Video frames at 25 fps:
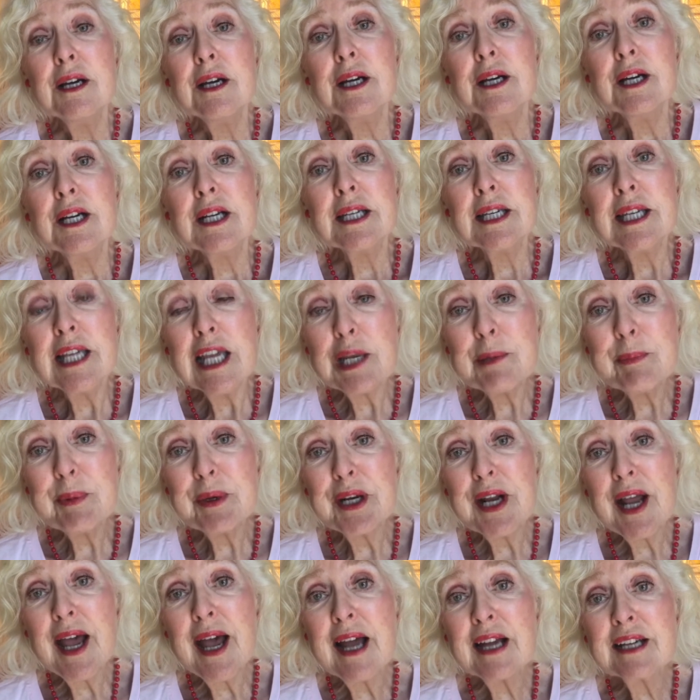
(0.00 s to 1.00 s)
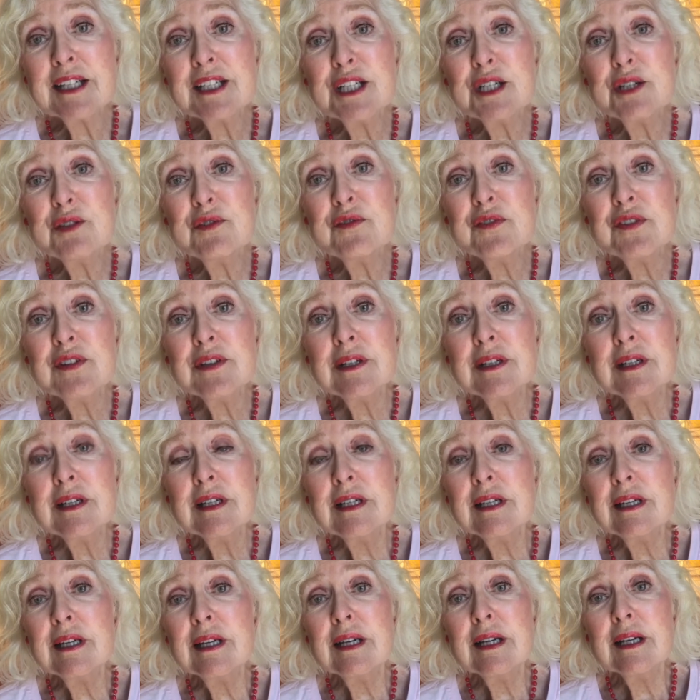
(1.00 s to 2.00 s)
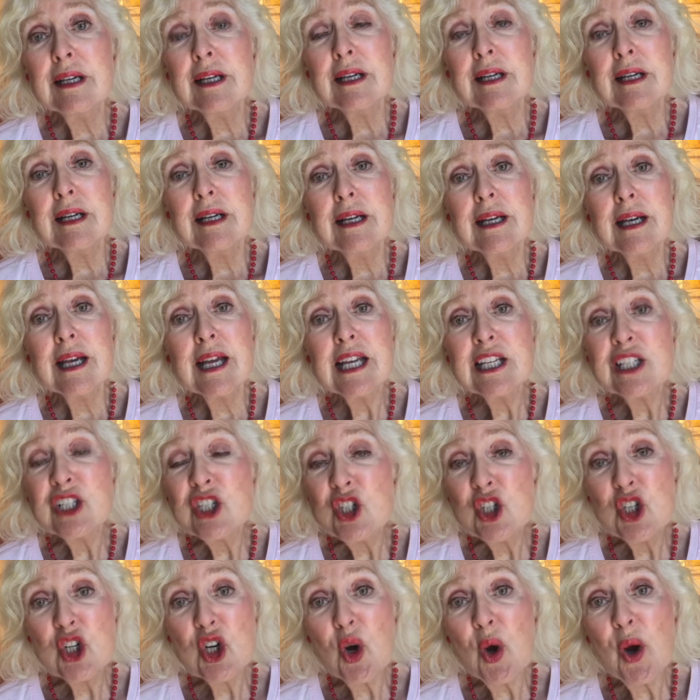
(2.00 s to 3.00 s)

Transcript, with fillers: Keep it active, enjoy